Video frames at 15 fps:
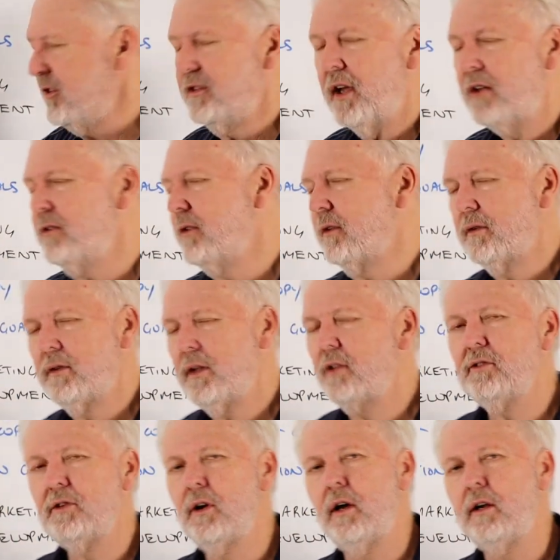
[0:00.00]
a
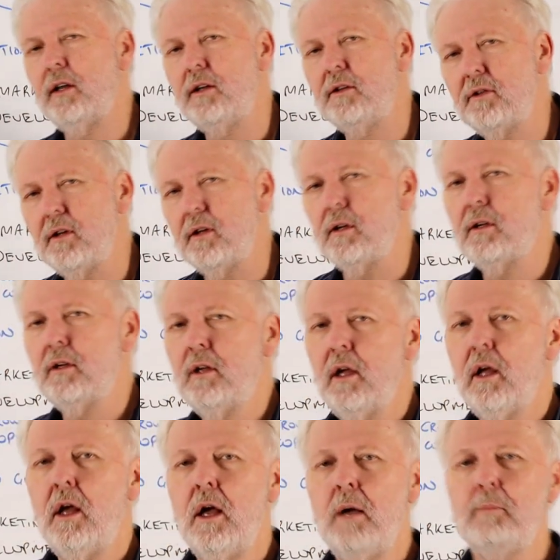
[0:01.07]
dozen ideas here.
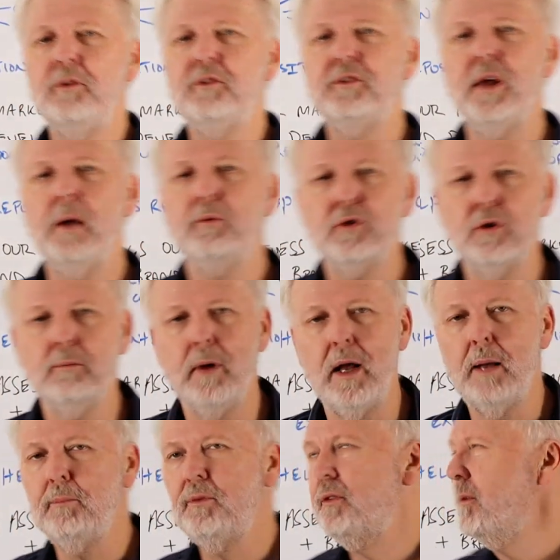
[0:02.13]
Perceptual
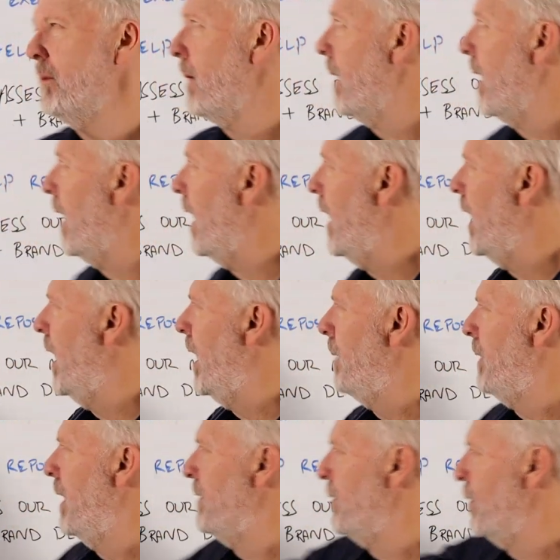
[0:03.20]
maps,
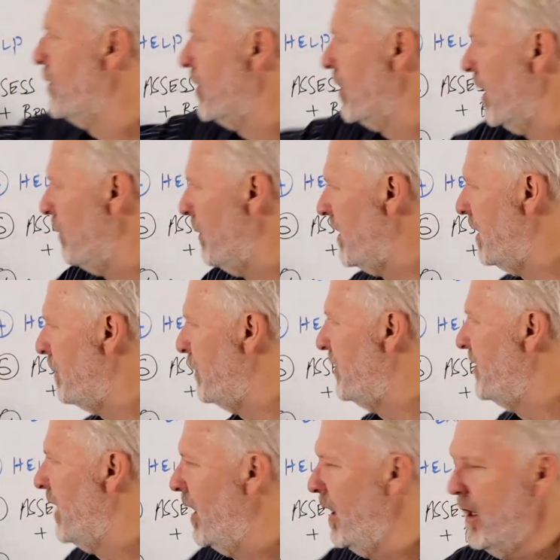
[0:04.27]
unfortunately, when they're
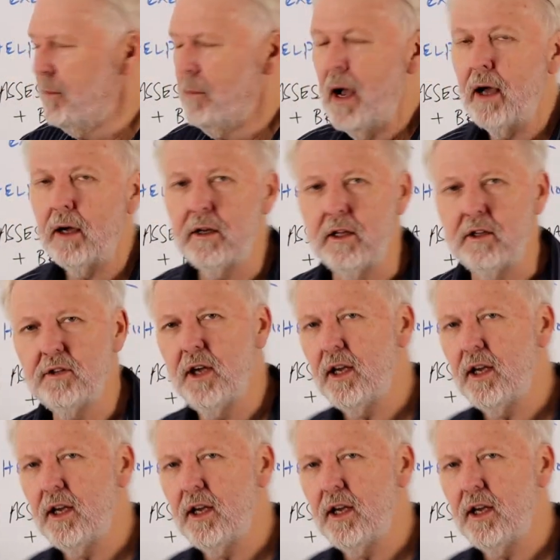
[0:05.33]
presented in a marketing